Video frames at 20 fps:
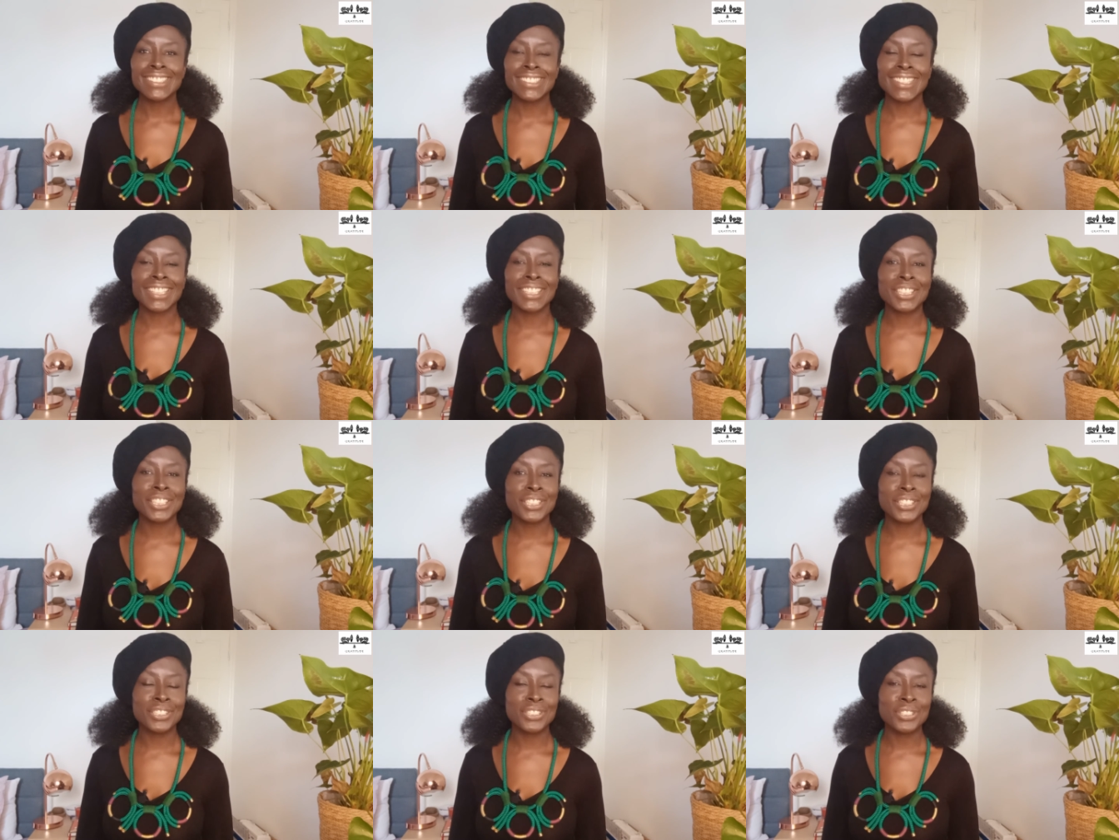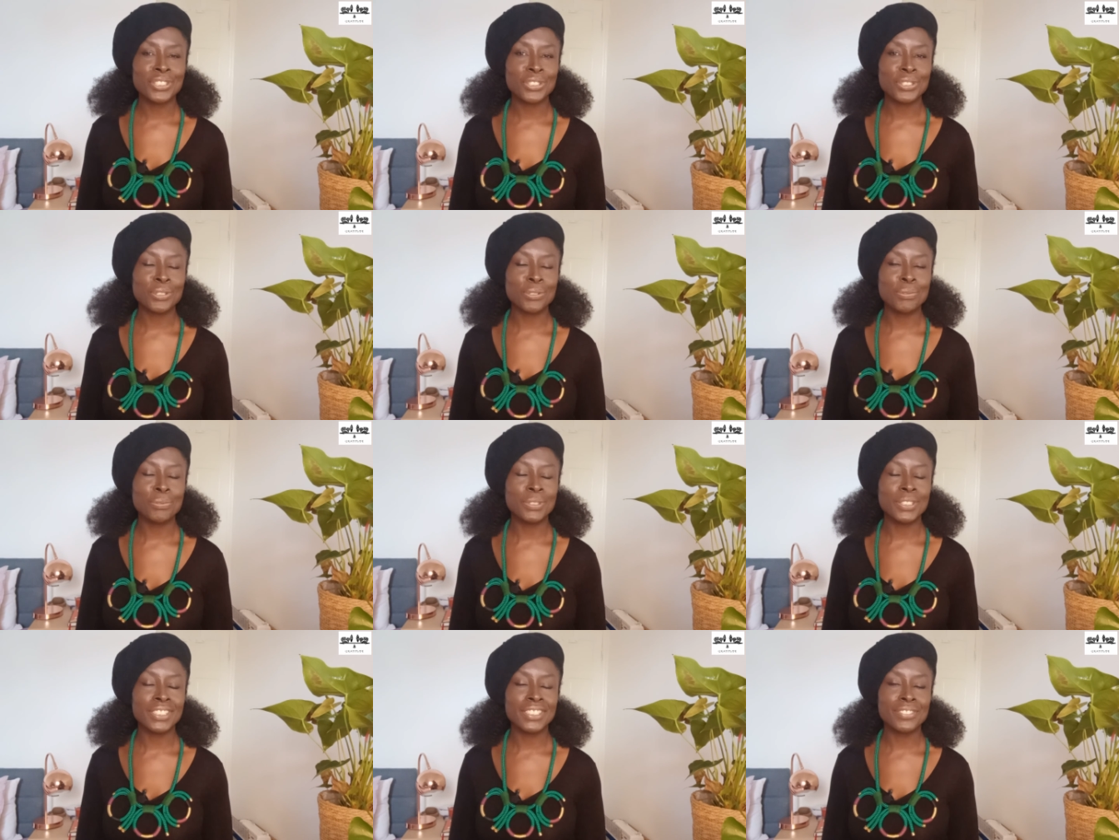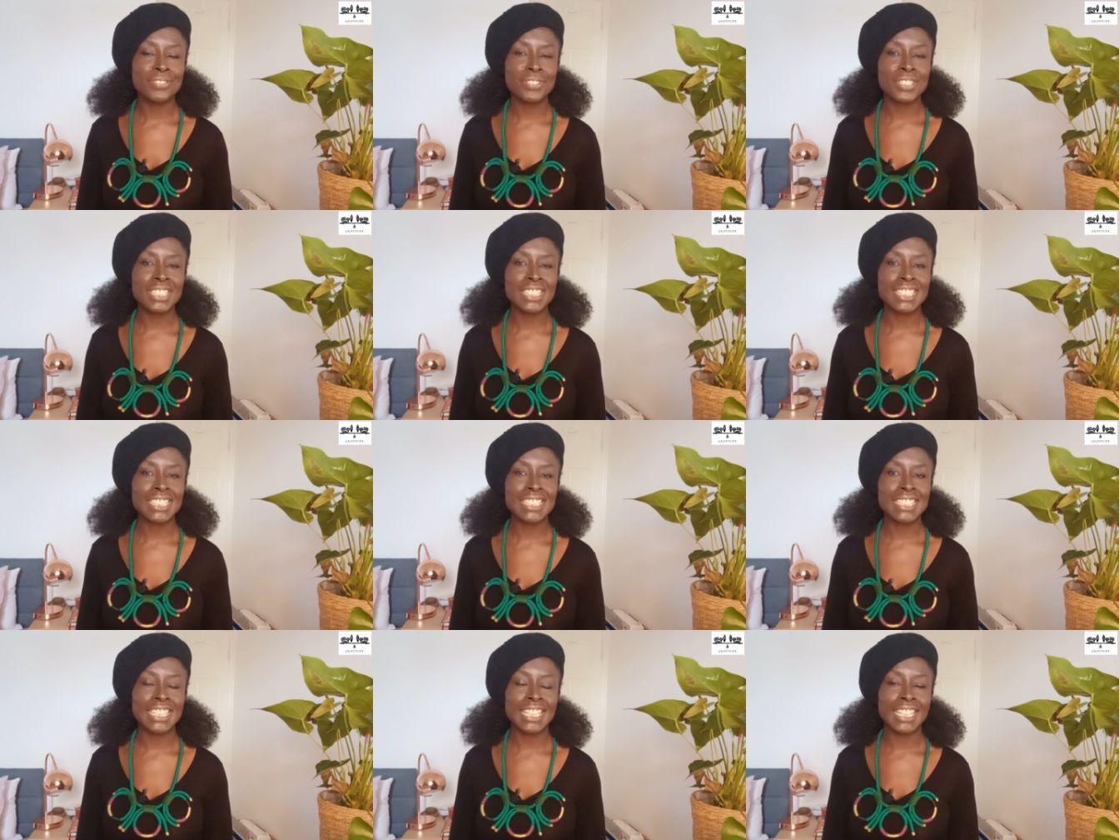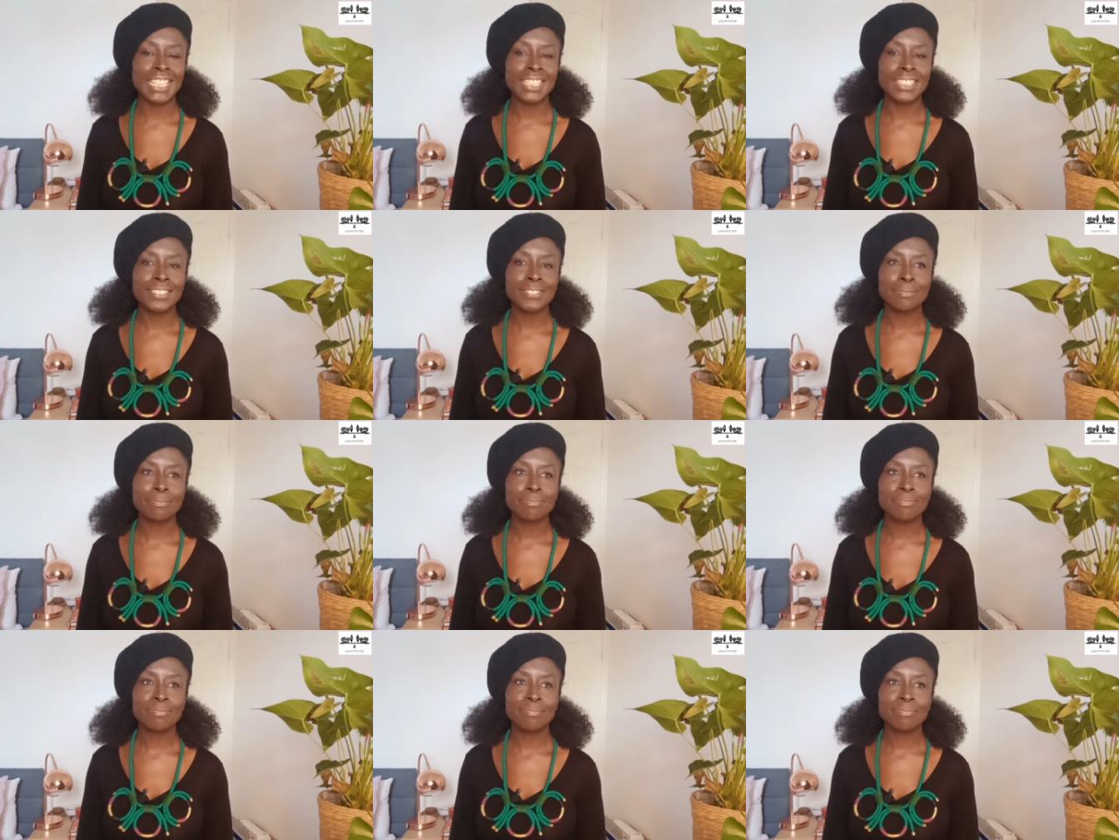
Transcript: second installment for today.